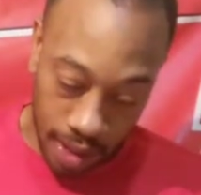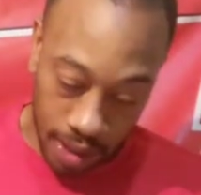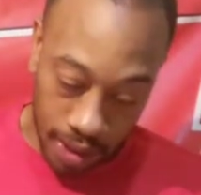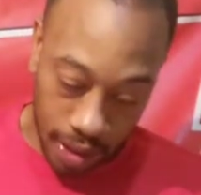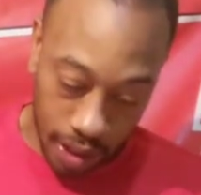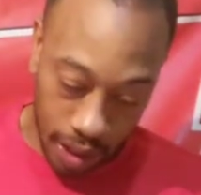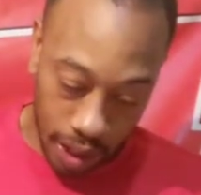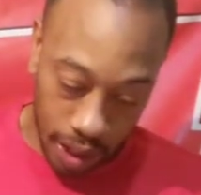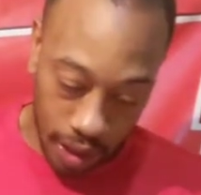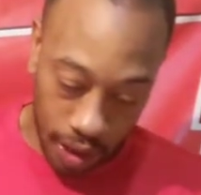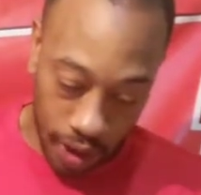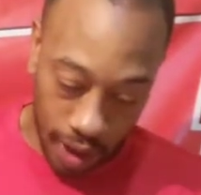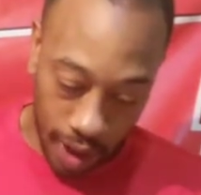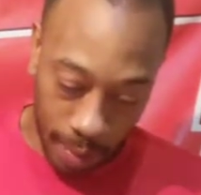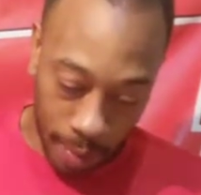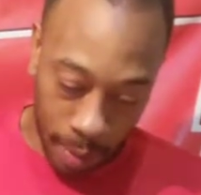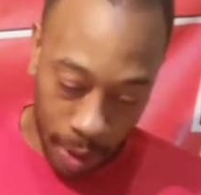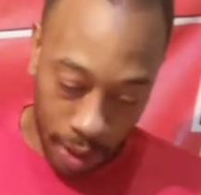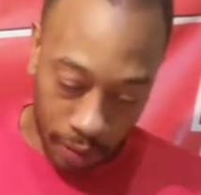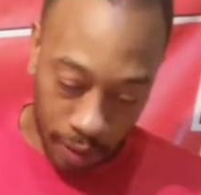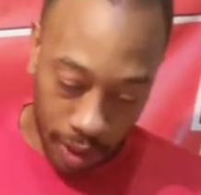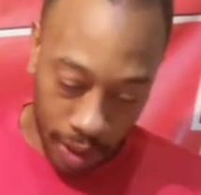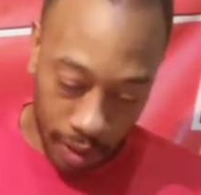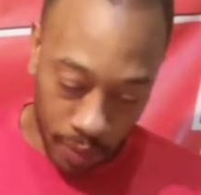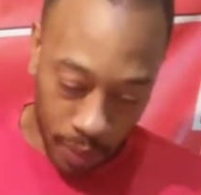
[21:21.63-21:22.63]
So, you know, I
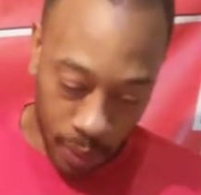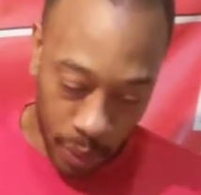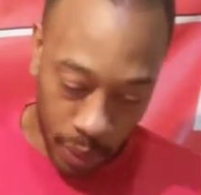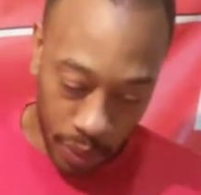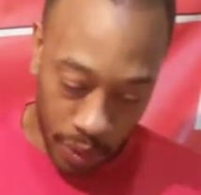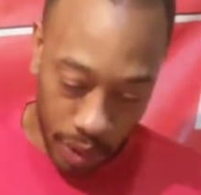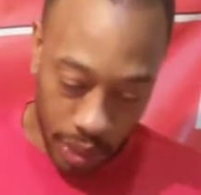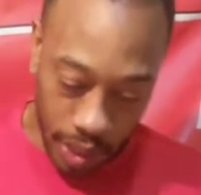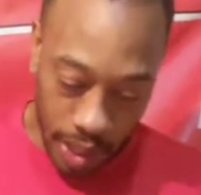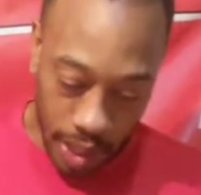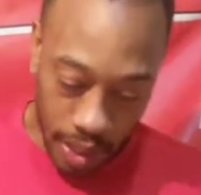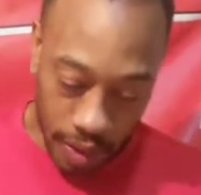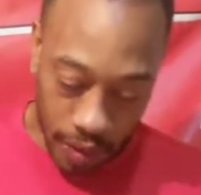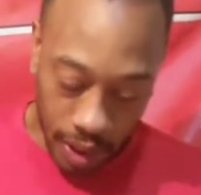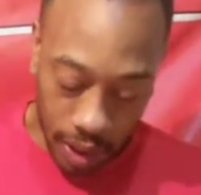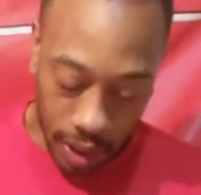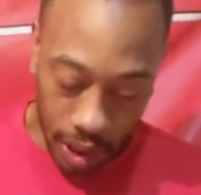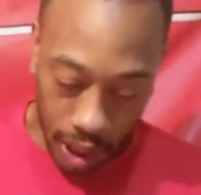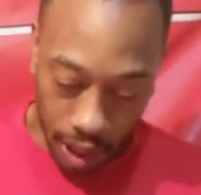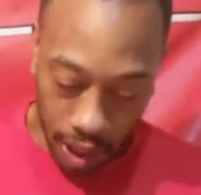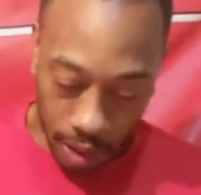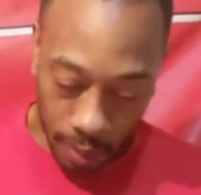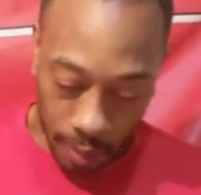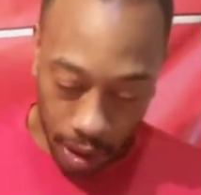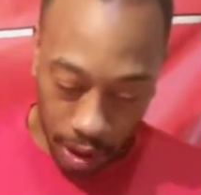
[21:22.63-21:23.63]
mean, we
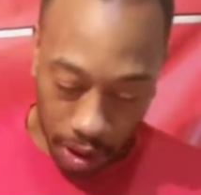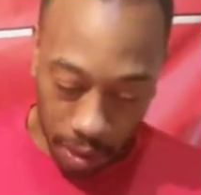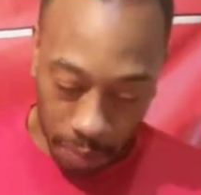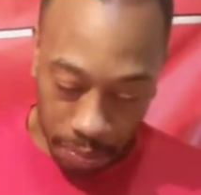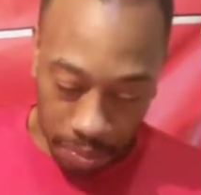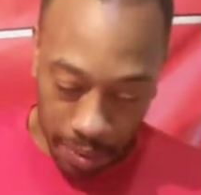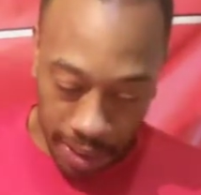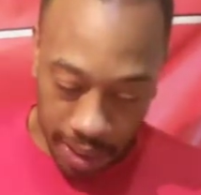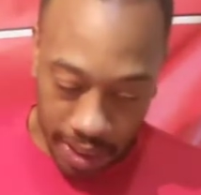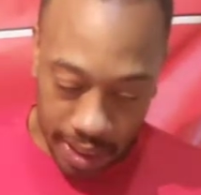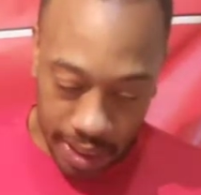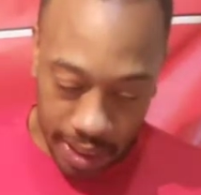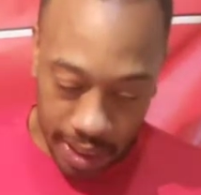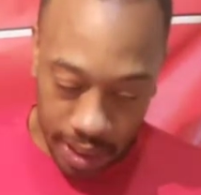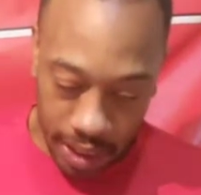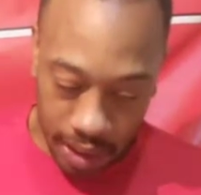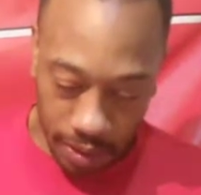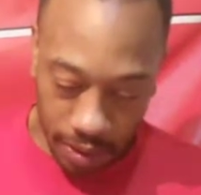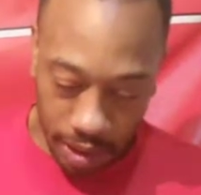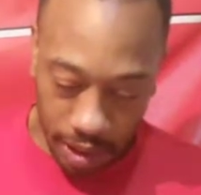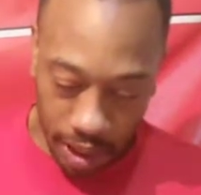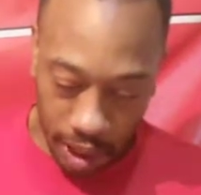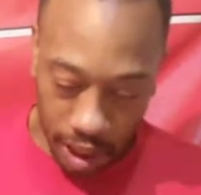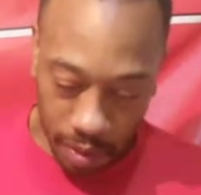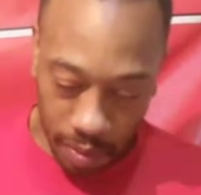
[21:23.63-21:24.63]
talk about the
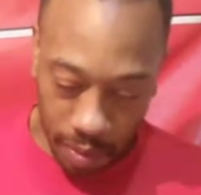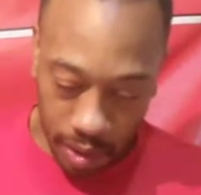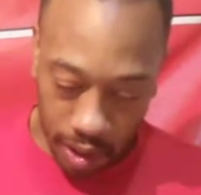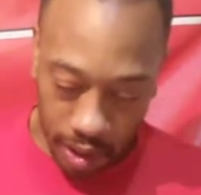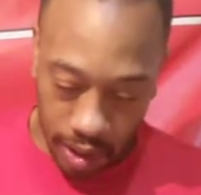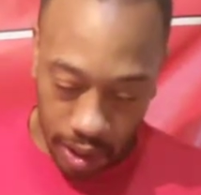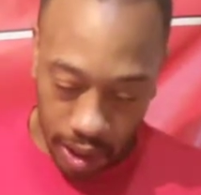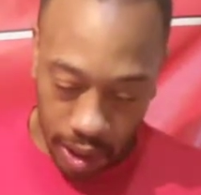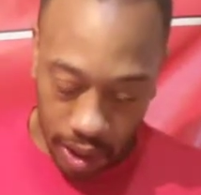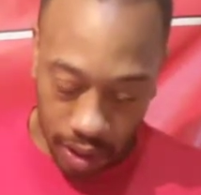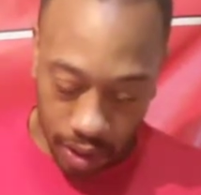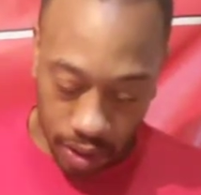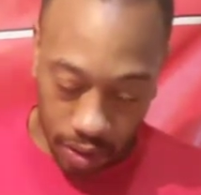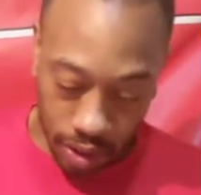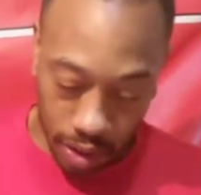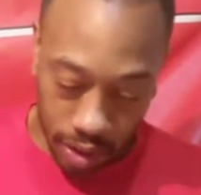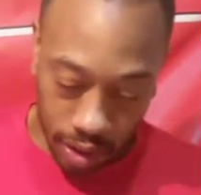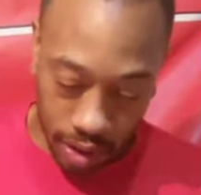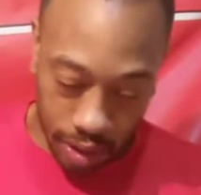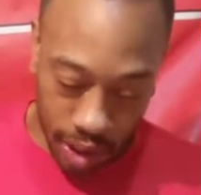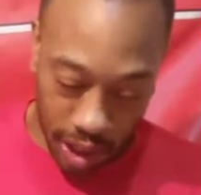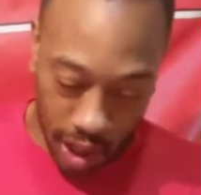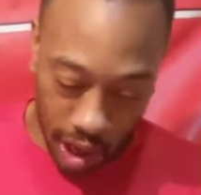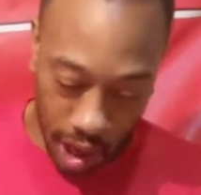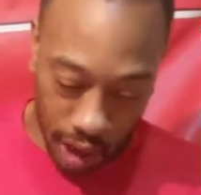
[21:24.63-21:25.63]
presidency. We talk about, you know,
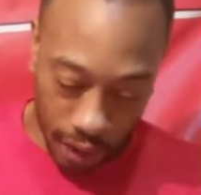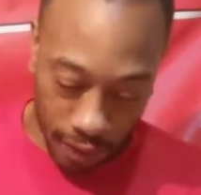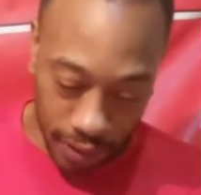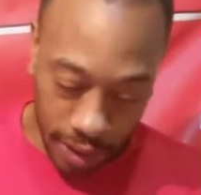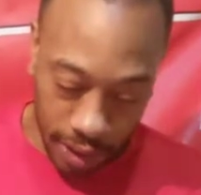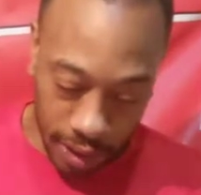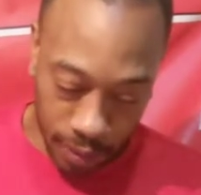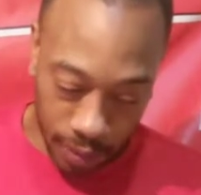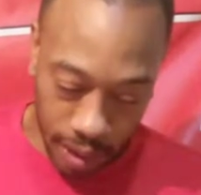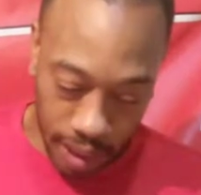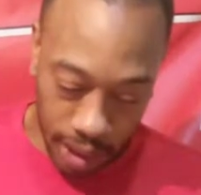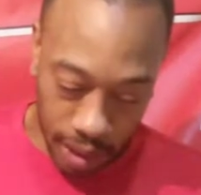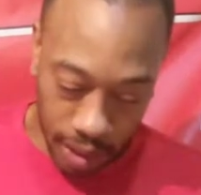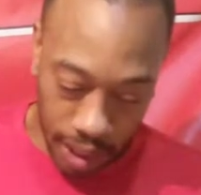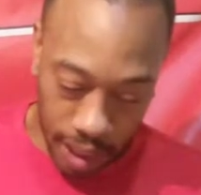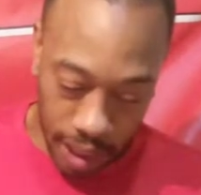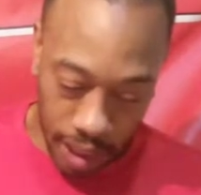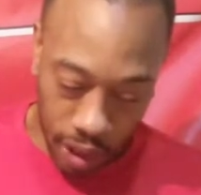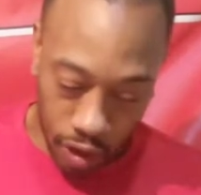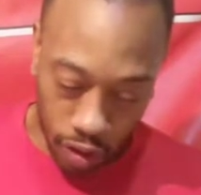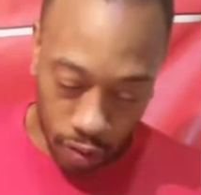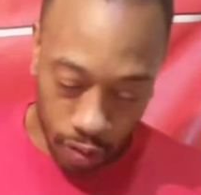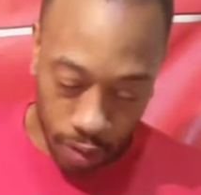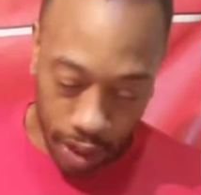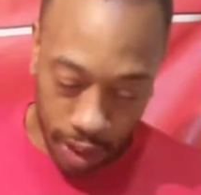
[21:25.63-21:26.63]
now obviously we know that
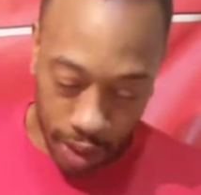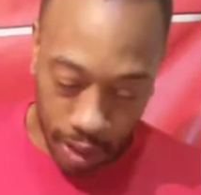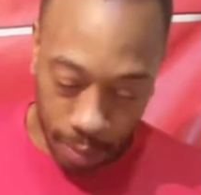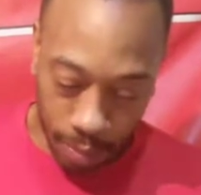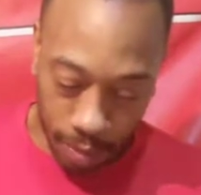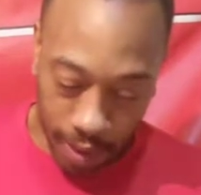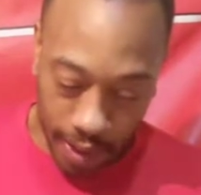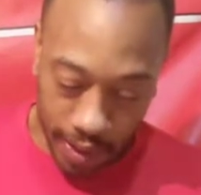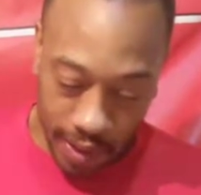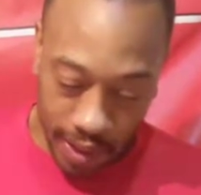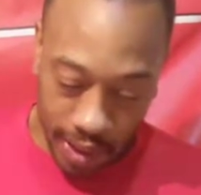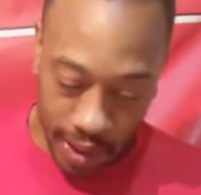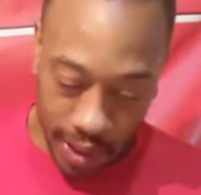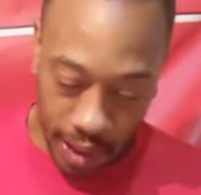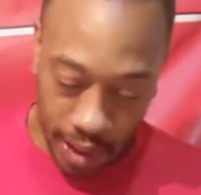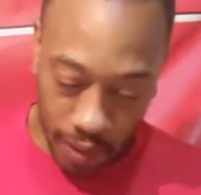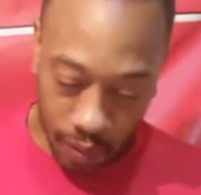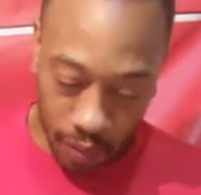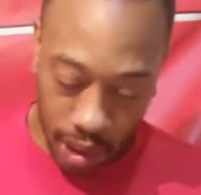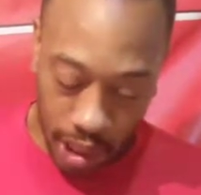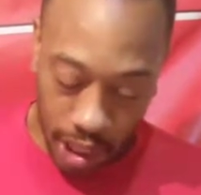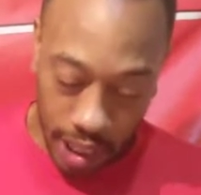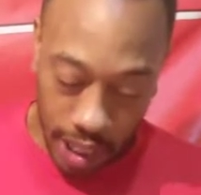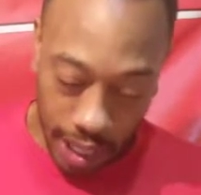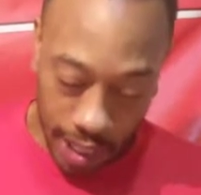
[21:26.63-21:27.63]
no one in the presidency
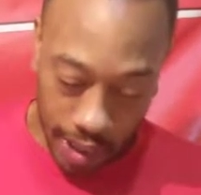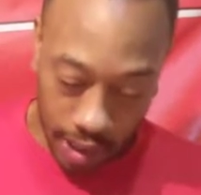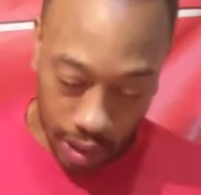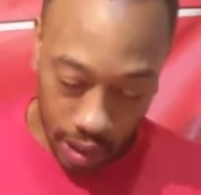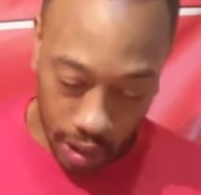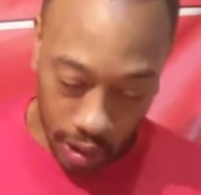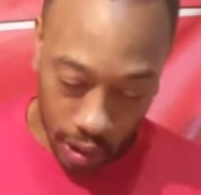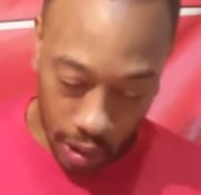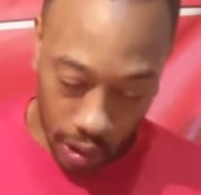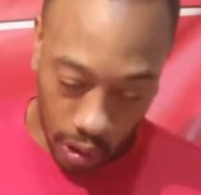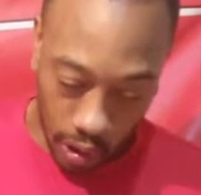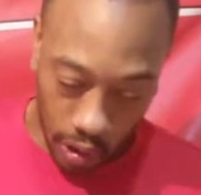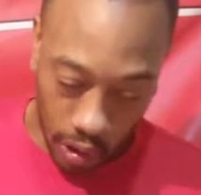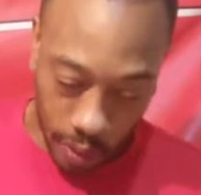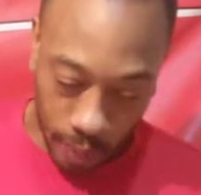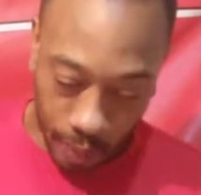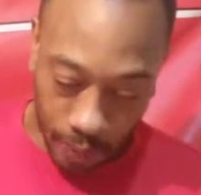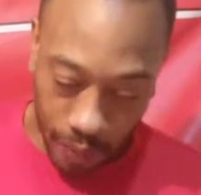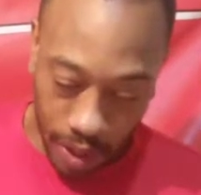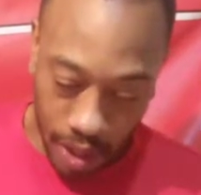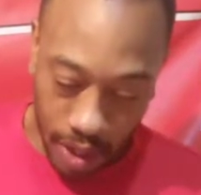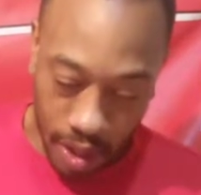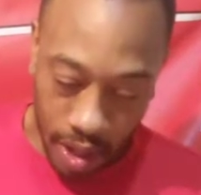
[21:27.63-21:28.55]
really has control,